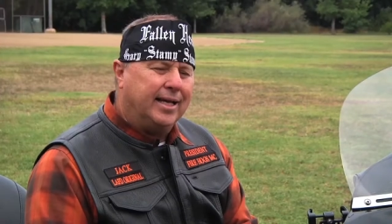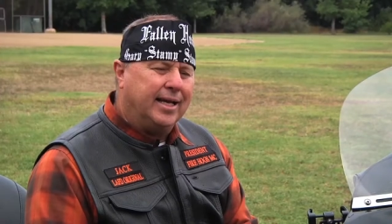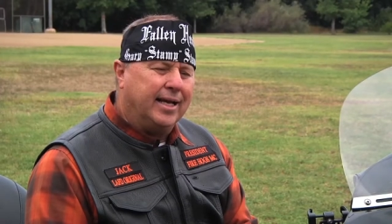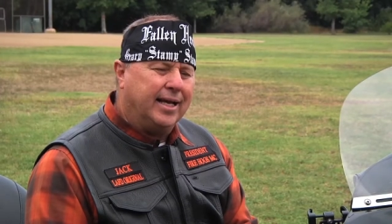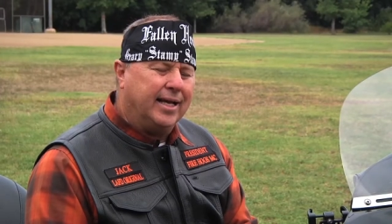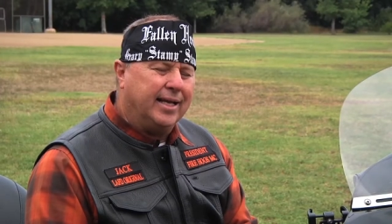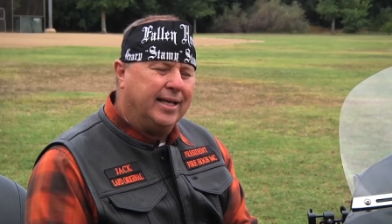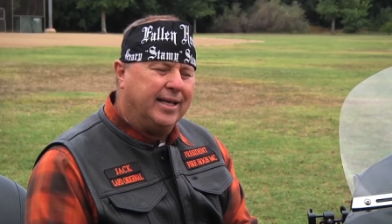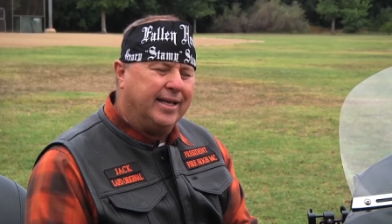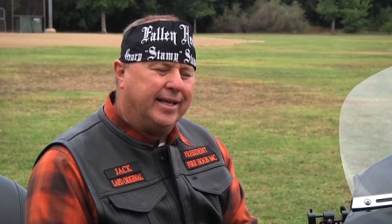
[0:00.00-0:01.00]
Uh,
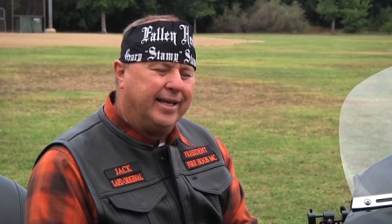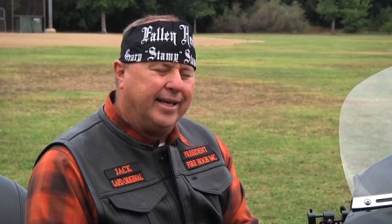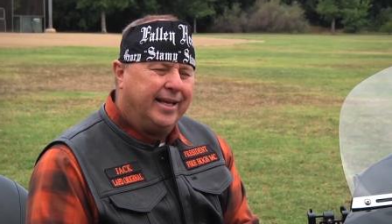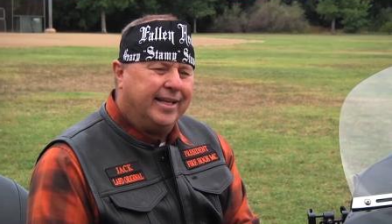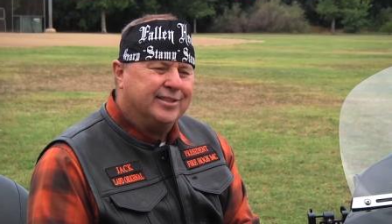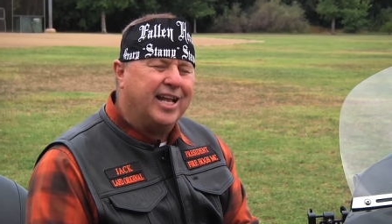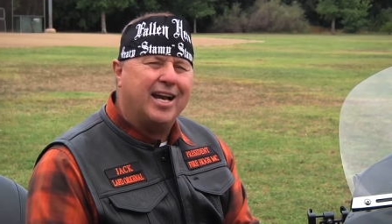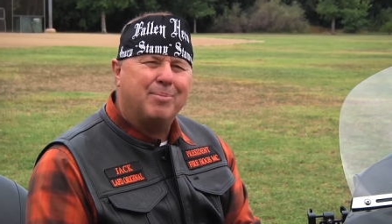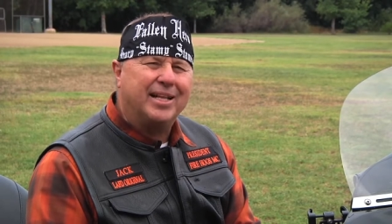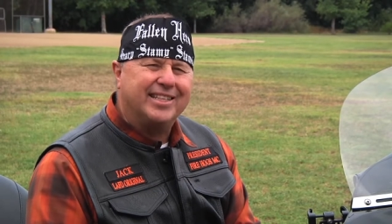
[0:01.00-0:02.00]
it, it's
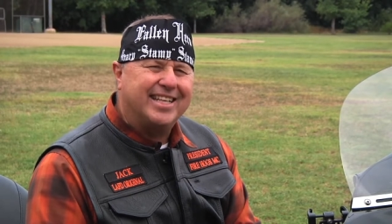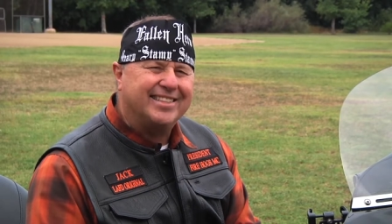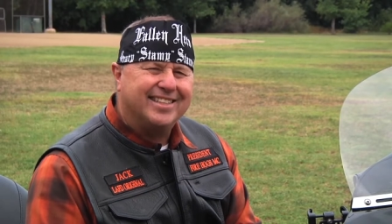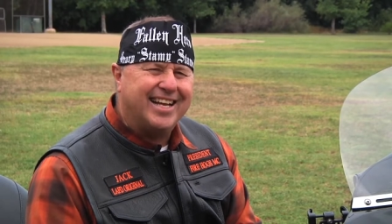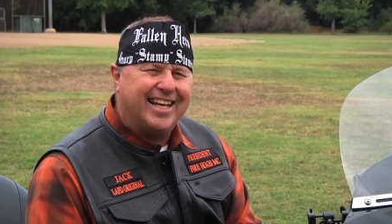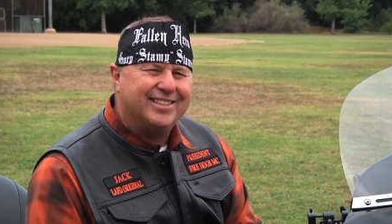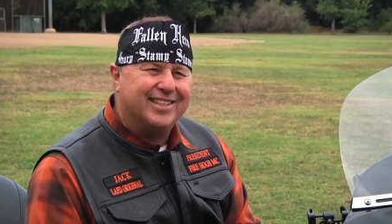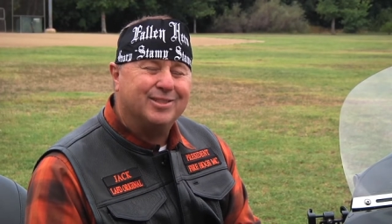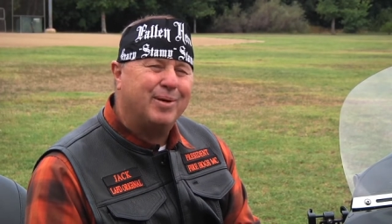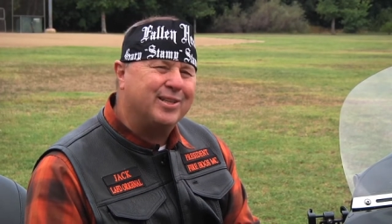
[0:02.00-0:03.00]
not about the
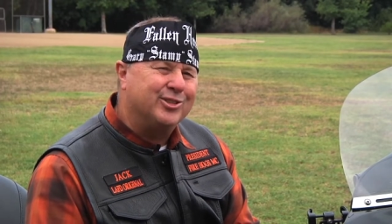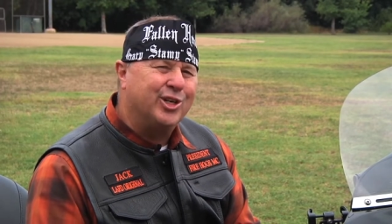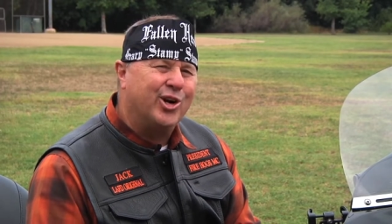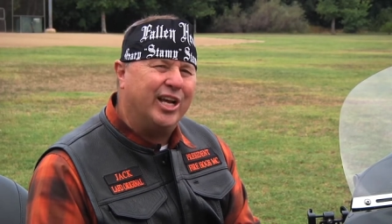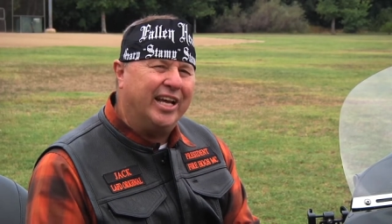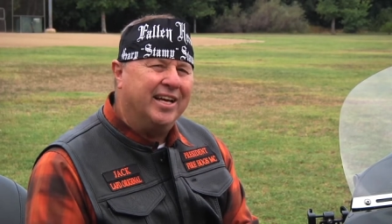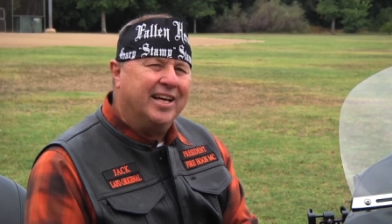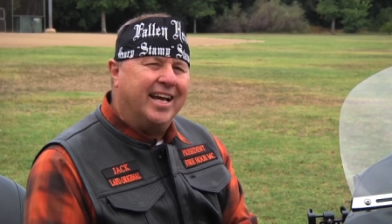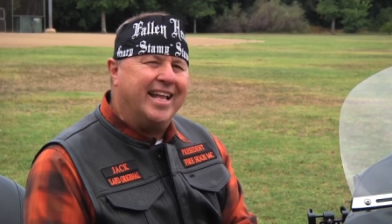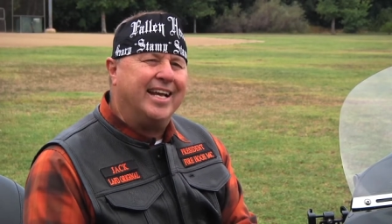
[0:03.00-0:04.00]
destination, it's about the journey.
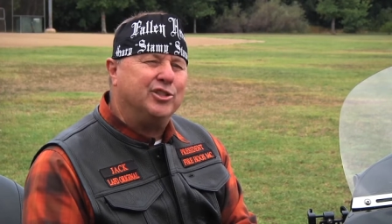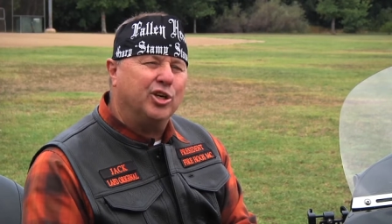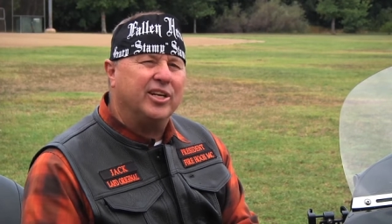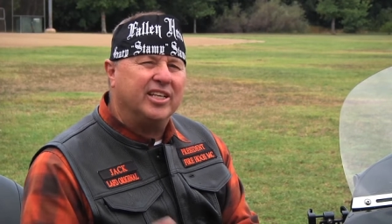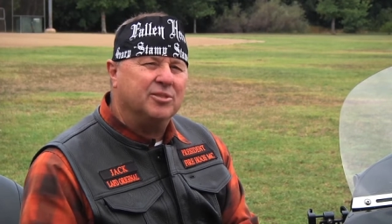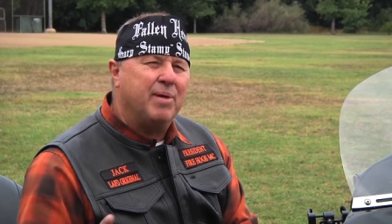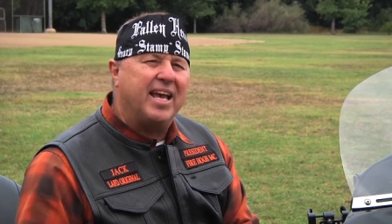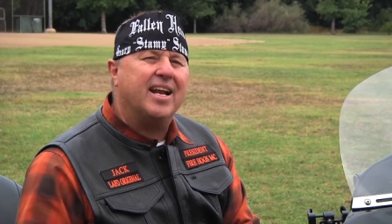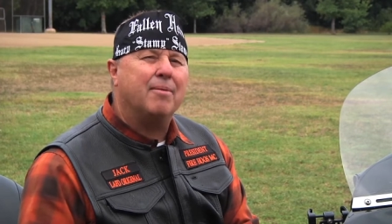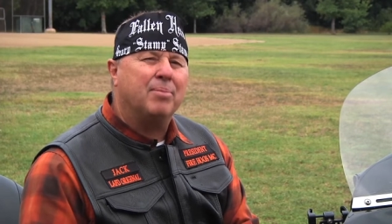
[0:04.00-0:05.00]
And that journey is
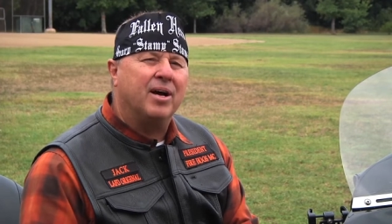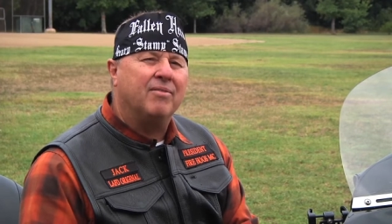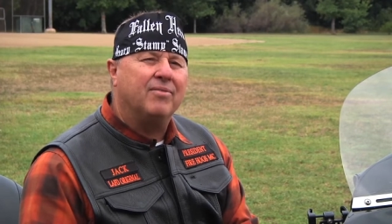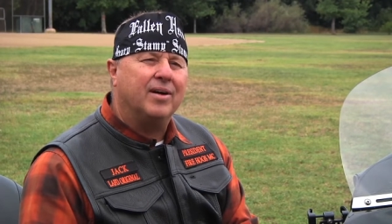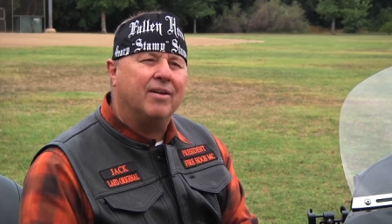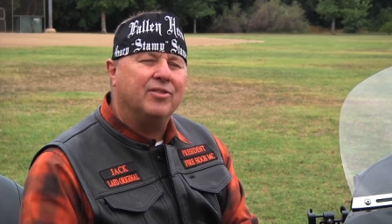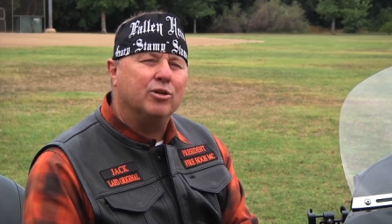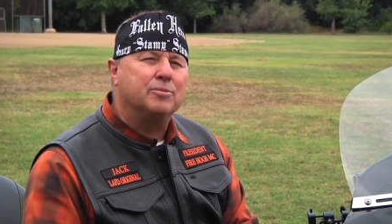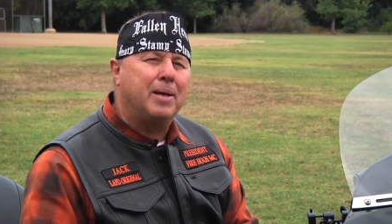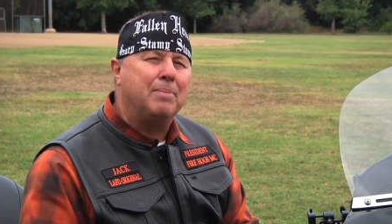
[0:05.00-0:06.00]
made up of, of
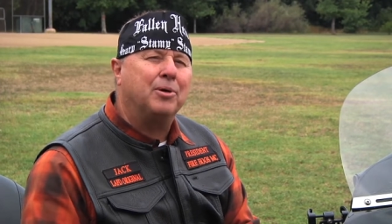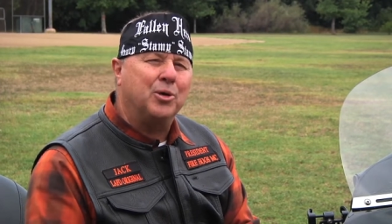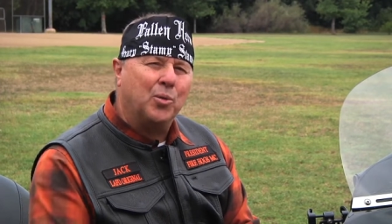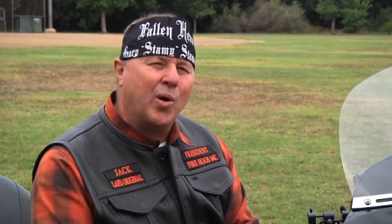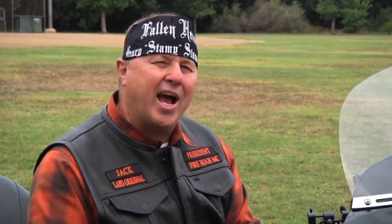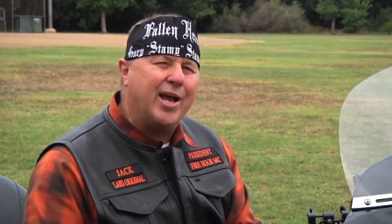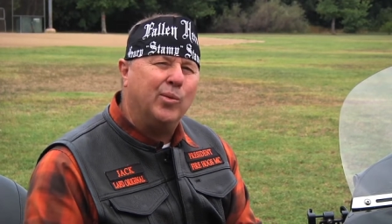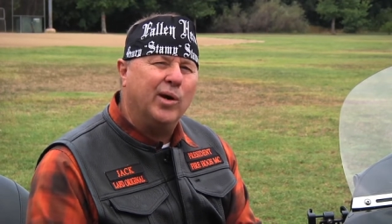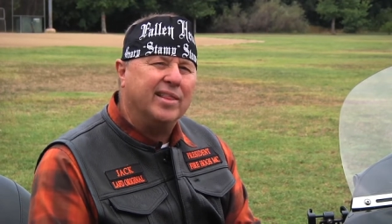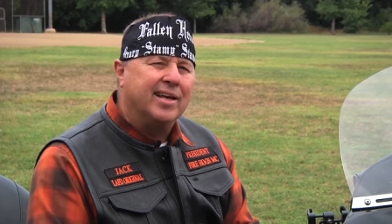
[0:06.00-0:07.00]
those people you ride
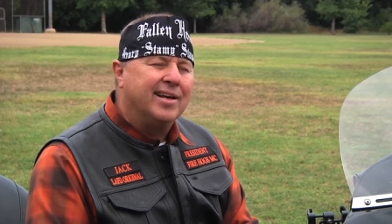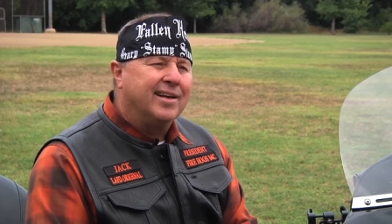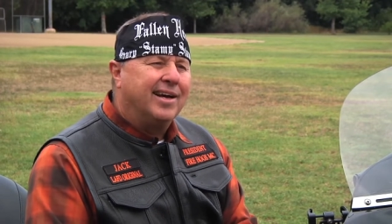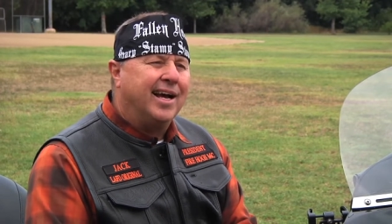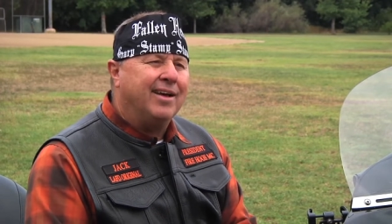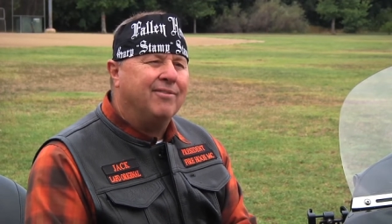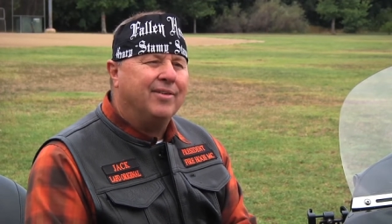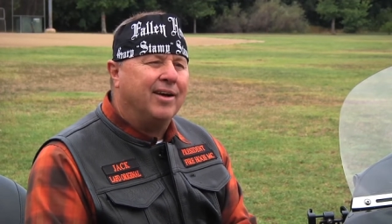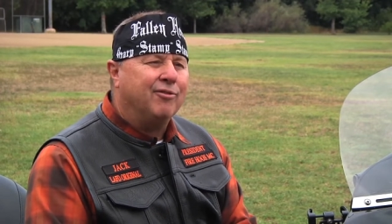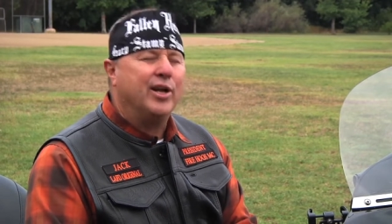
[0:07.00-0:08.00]
with. I've,
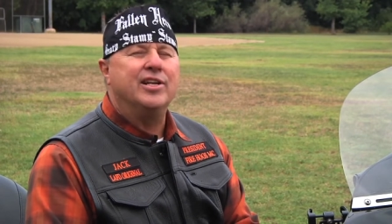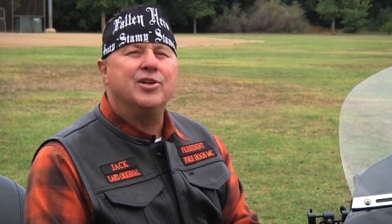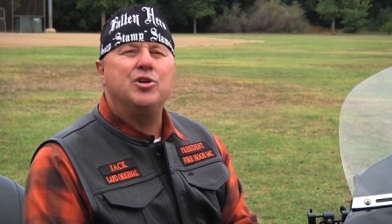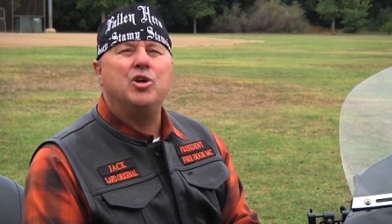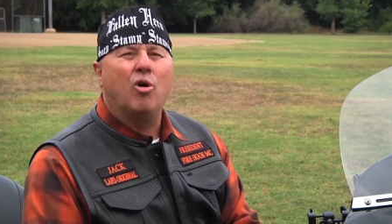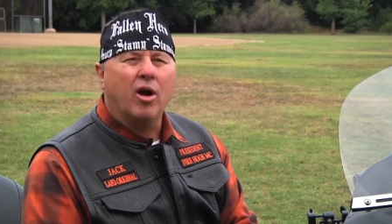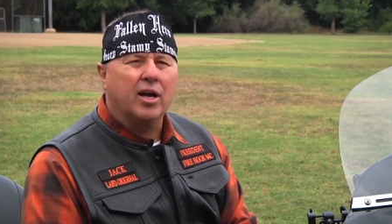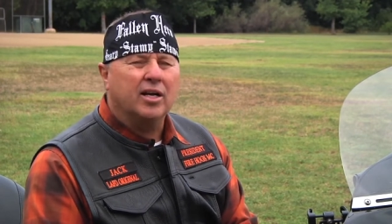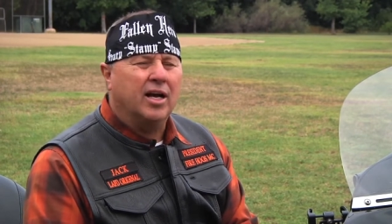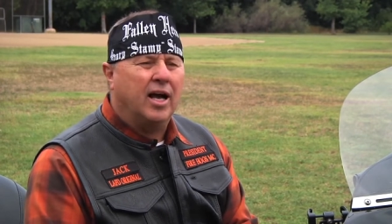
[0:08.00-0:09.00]
I've ridden to New
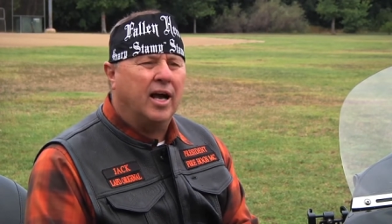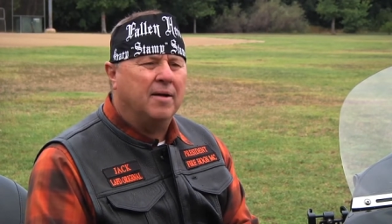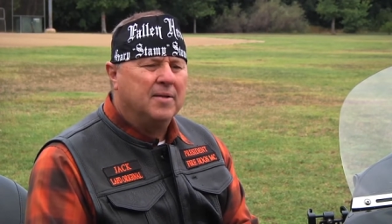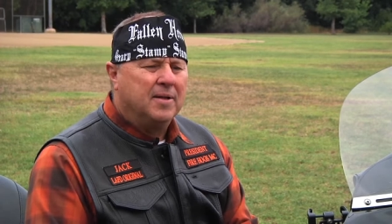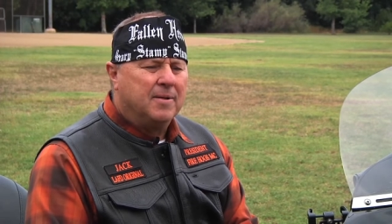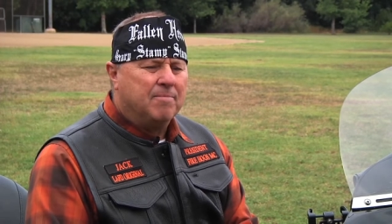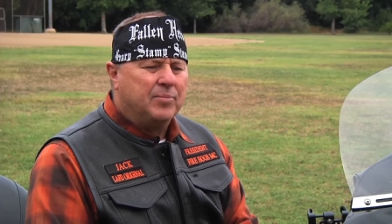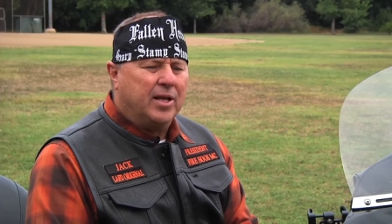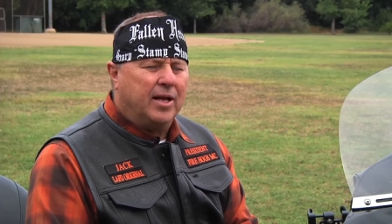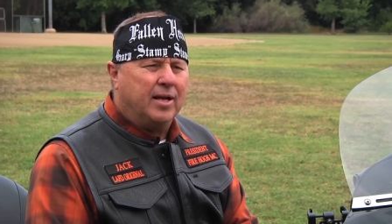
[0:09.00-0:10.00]
York. Uh,
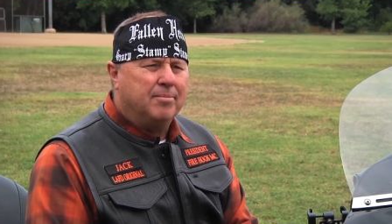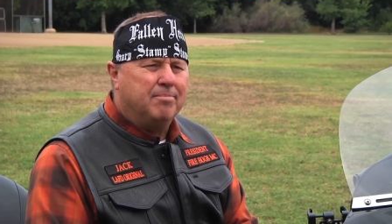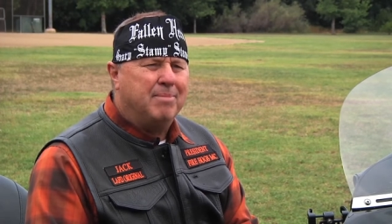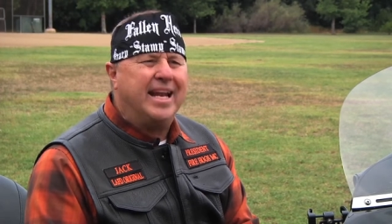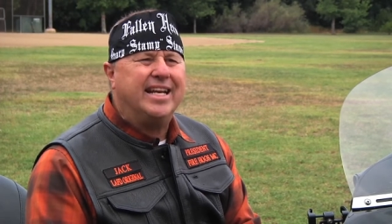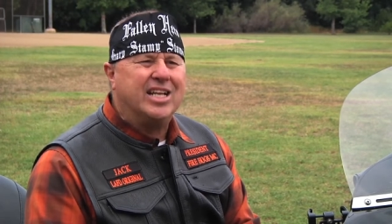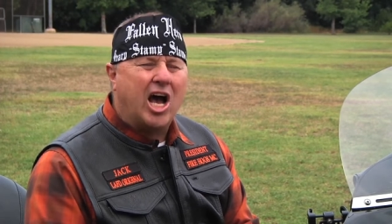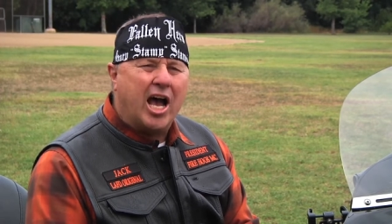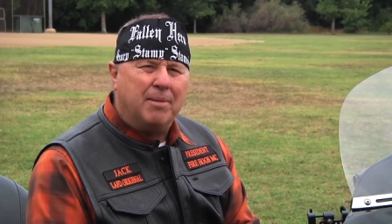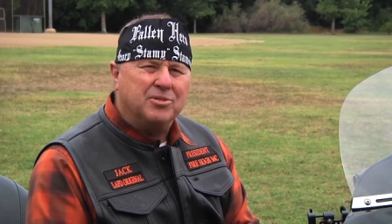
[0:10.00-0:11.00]
uh, many
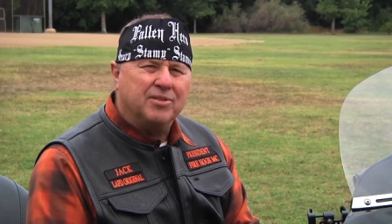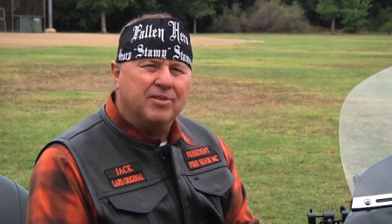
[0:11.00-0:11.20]
times.